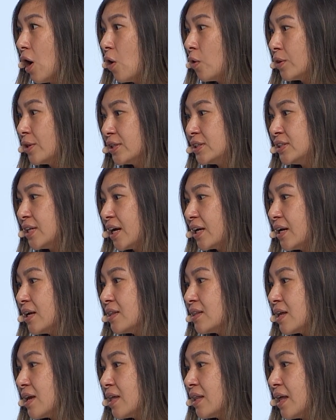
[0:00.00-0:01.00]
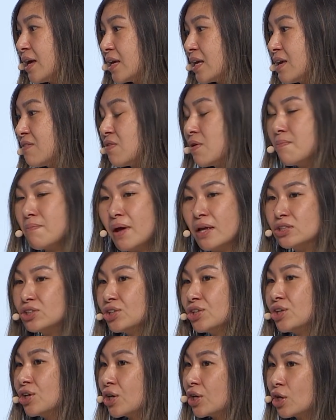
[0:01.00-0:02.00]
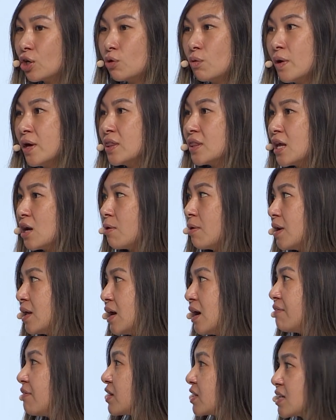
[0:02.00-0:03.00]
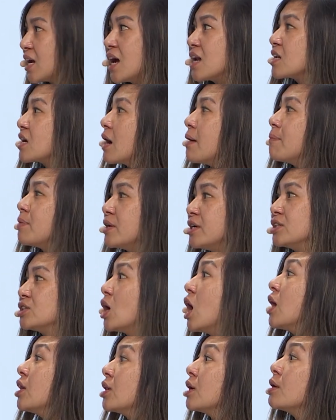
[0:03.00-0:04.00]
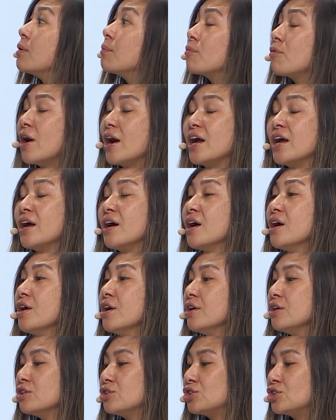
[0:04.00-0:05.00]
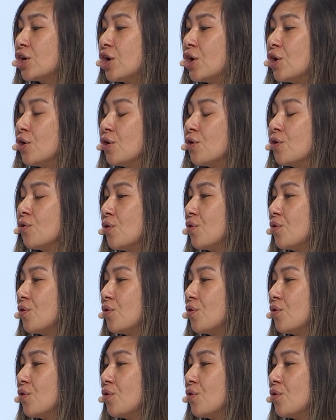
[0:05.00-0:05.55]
the second they like even mention they're going to quit, they already have like 10 companies on them, right? right? So